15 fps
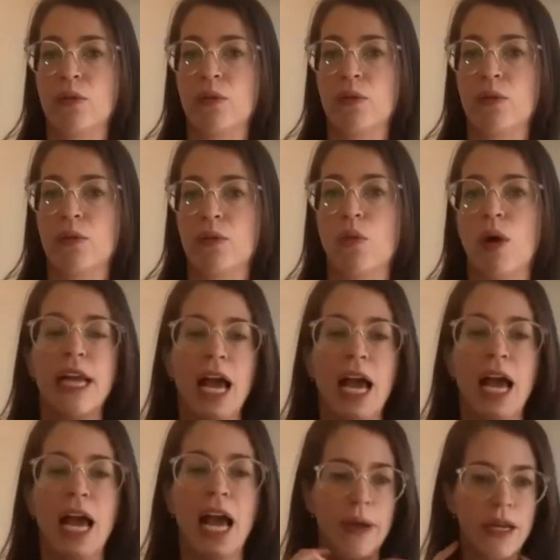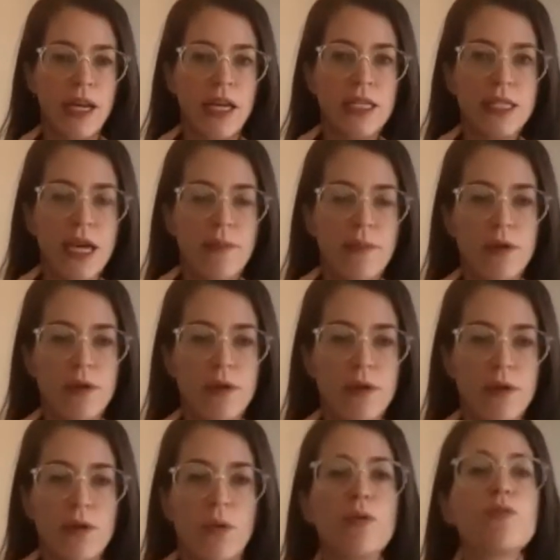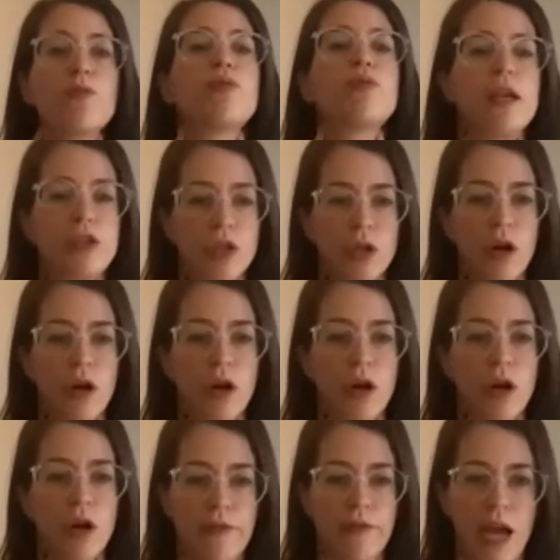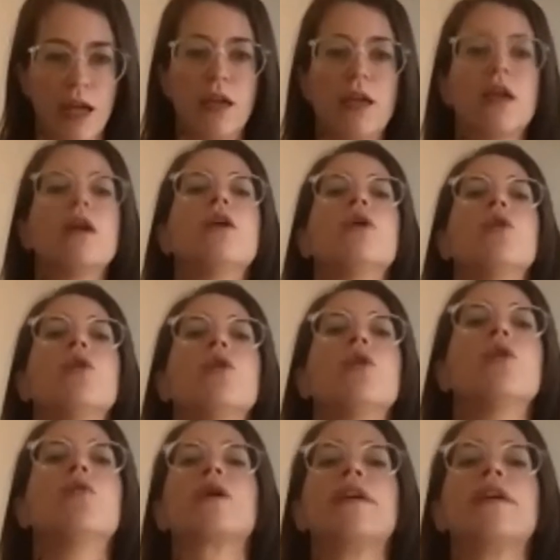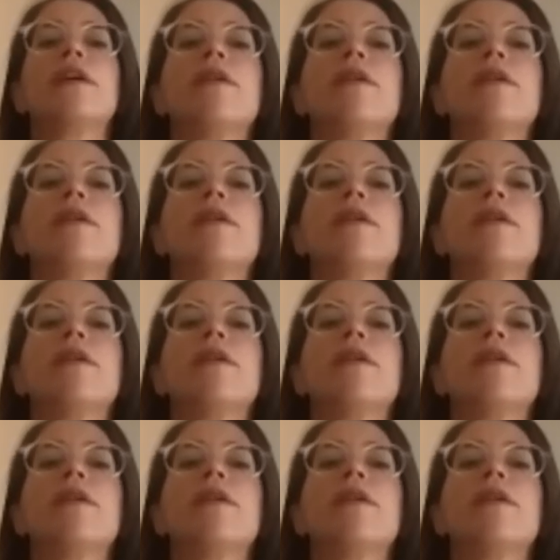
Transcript: what can happen anytime you put pressure on the neck, or